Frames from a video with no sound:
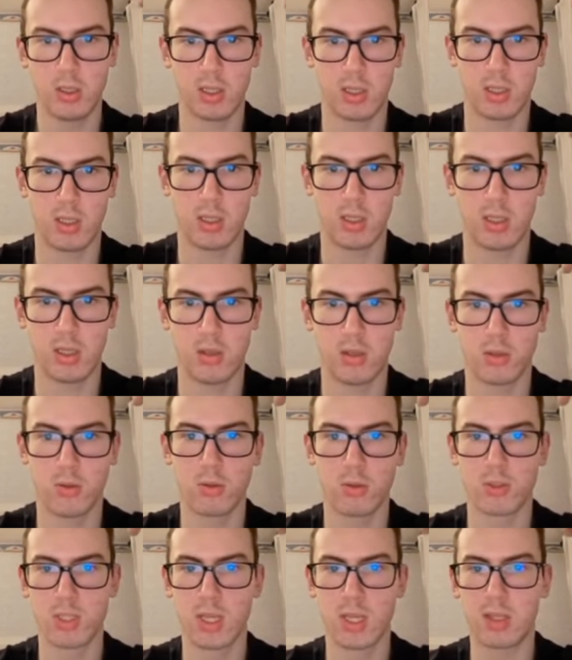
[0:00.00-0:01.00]
Uh,
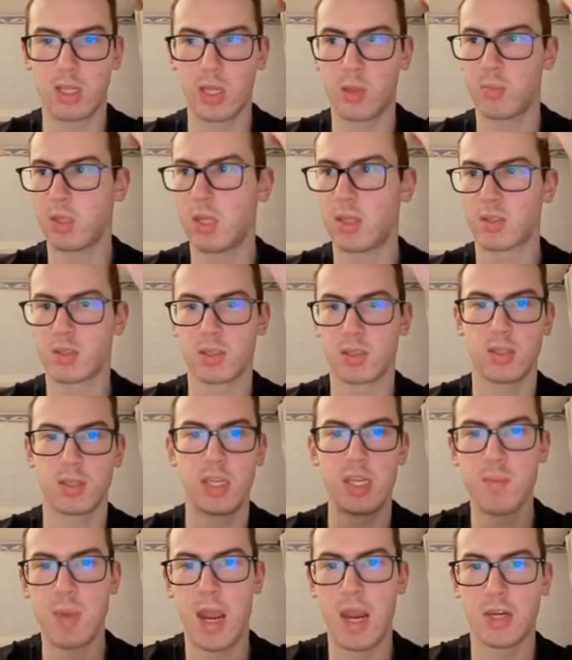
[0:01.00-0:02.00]
you send them this
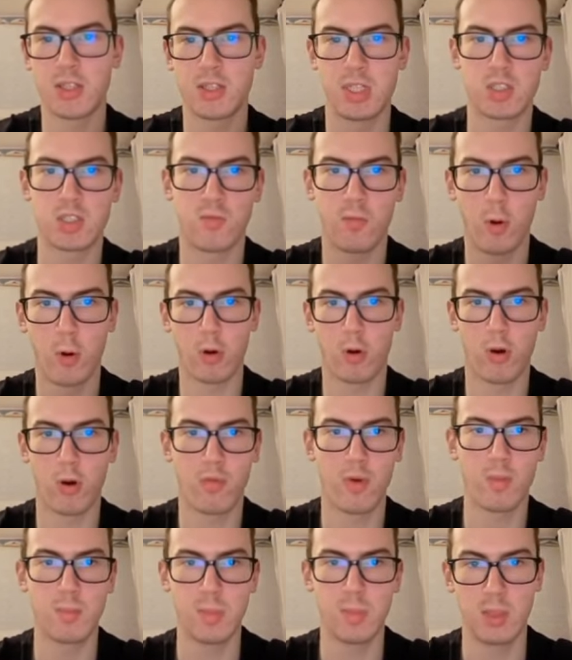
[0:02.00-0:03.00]
image, this photo
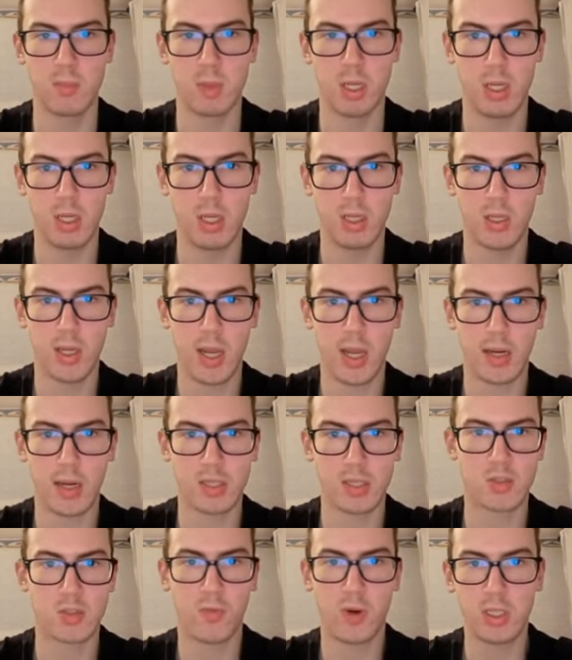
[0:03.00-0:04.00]
of a meme, and
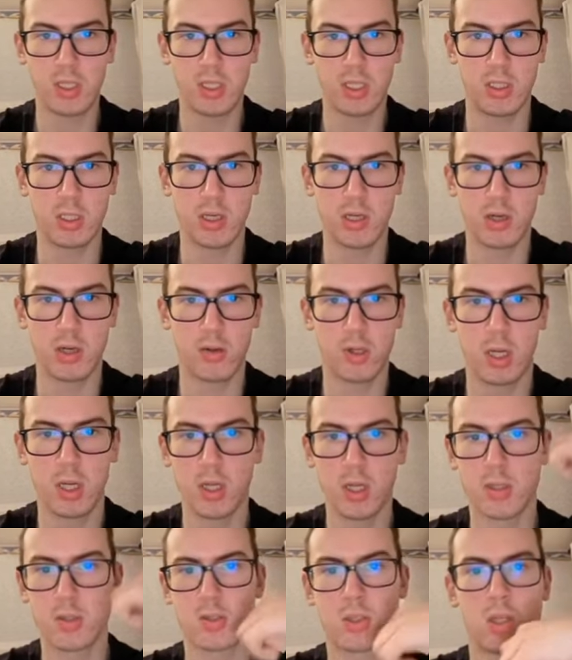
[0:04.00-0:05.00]
it's funny, you know?
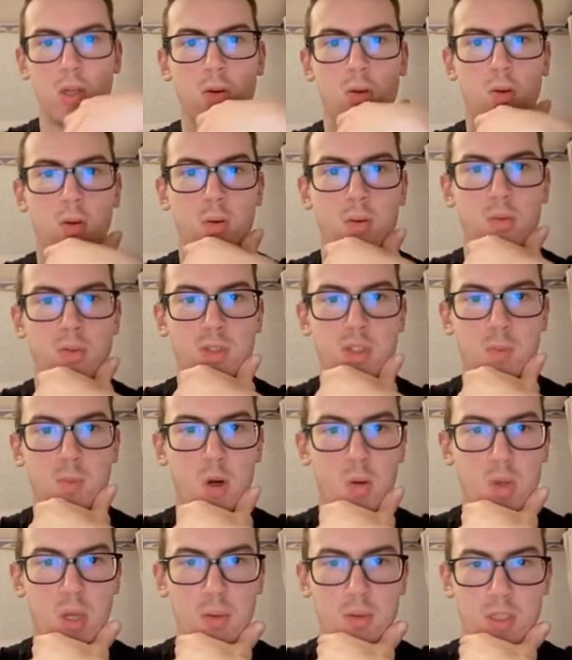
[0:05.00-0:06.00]
So the
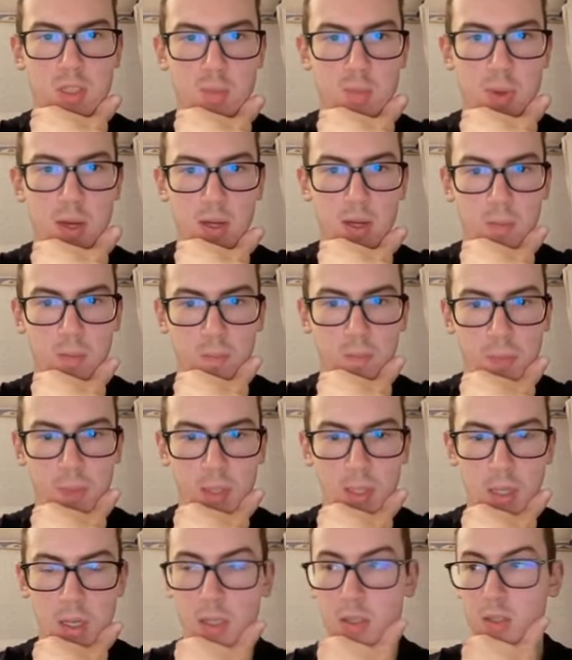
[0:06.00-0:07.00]
more memes, the better.
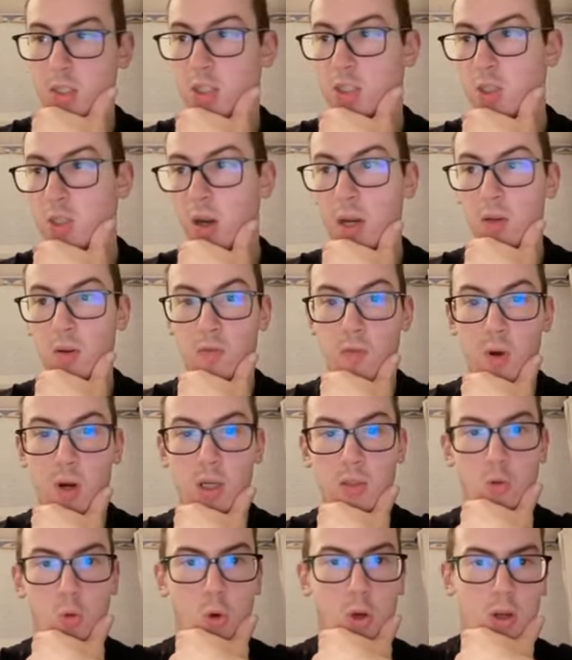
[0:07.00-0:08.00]
And it's a sign of
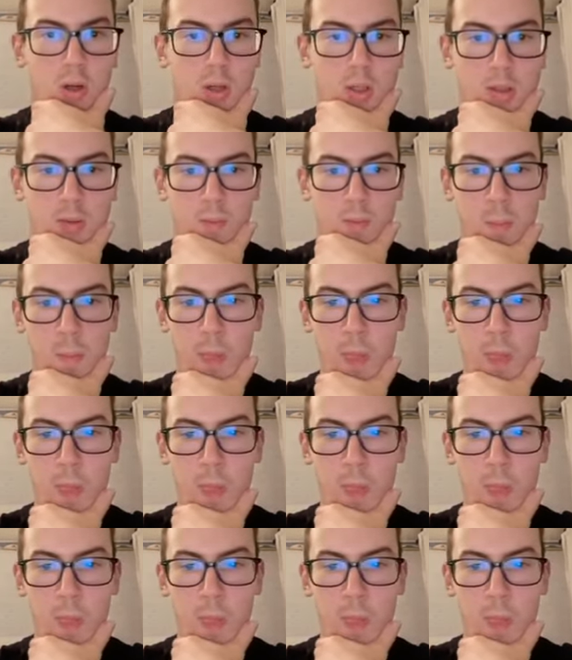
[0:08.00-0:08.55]
hard work.